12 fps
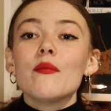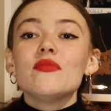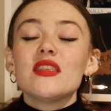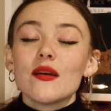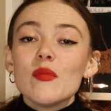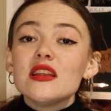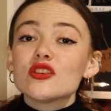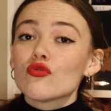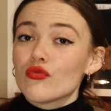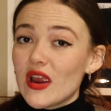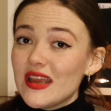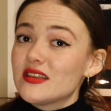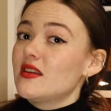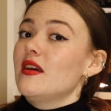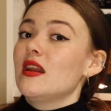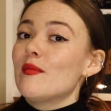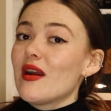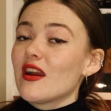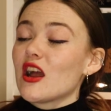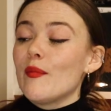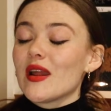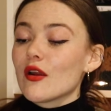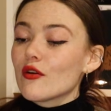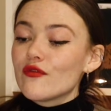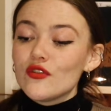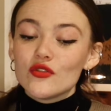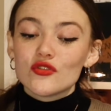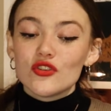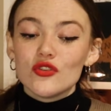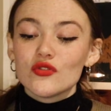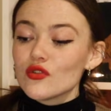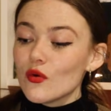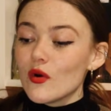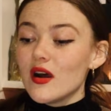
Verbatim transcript: I'm, that means eraser in America, but I refuse to use your